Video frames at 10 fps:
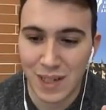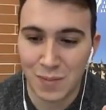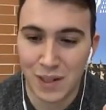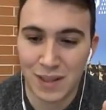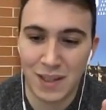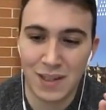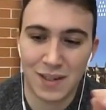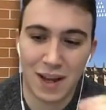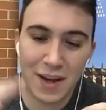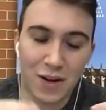But this
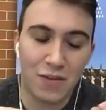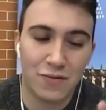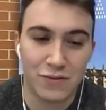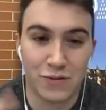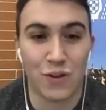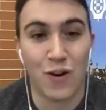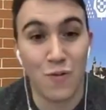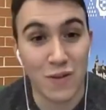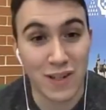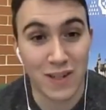kind of
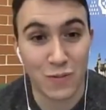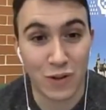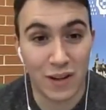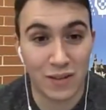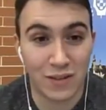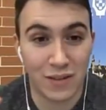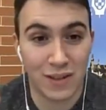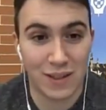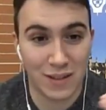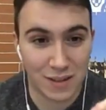drawing simulator
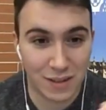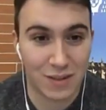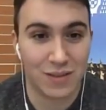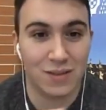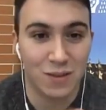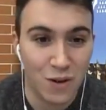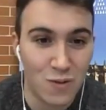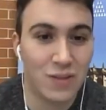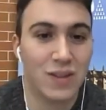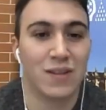that
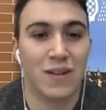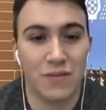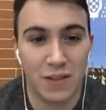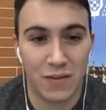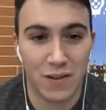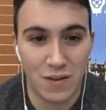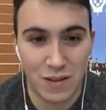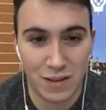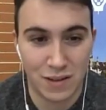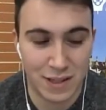draws the traffic flow
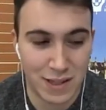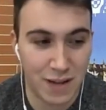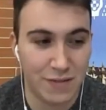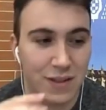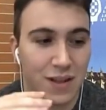and all that stuff,